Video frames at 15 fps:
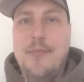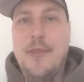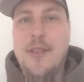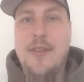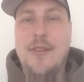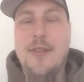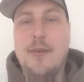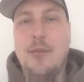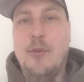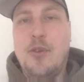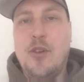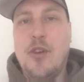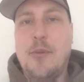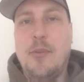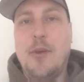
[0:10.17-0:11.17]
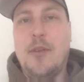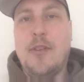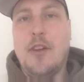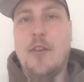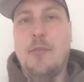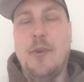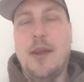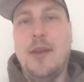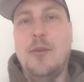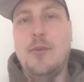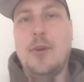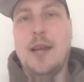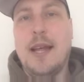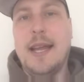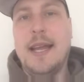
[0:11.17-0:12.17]
This is the chirpiest I've been all
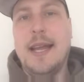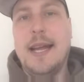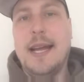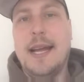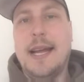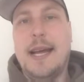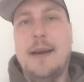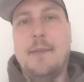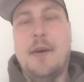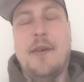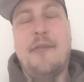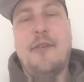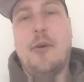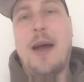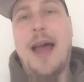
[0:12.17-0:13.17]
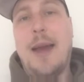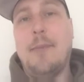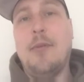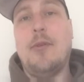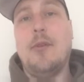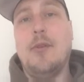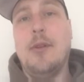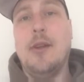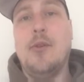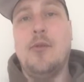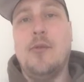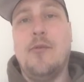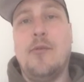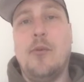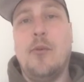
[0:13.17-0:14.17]
day. I felt absolutely
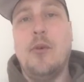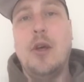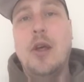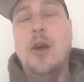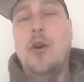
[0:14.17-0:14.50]
awful.